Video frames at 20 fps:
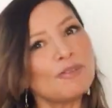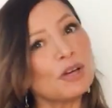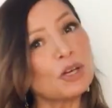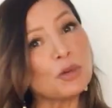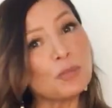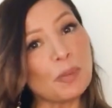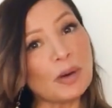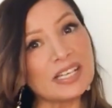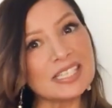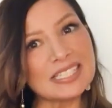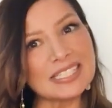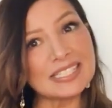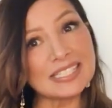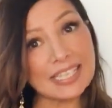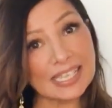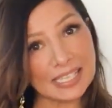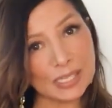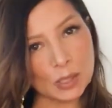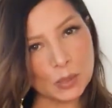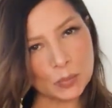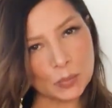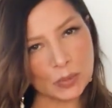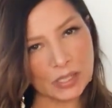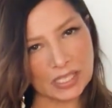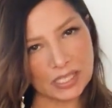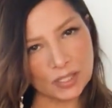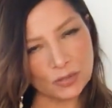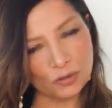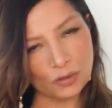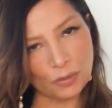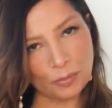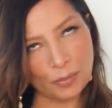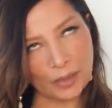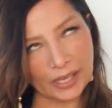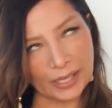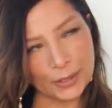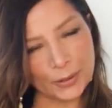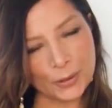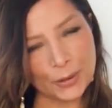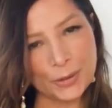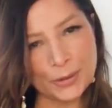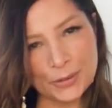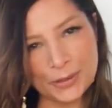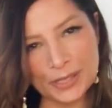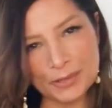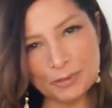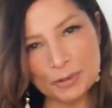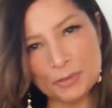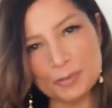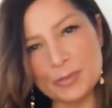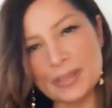I could buy a second piece from Mango, it would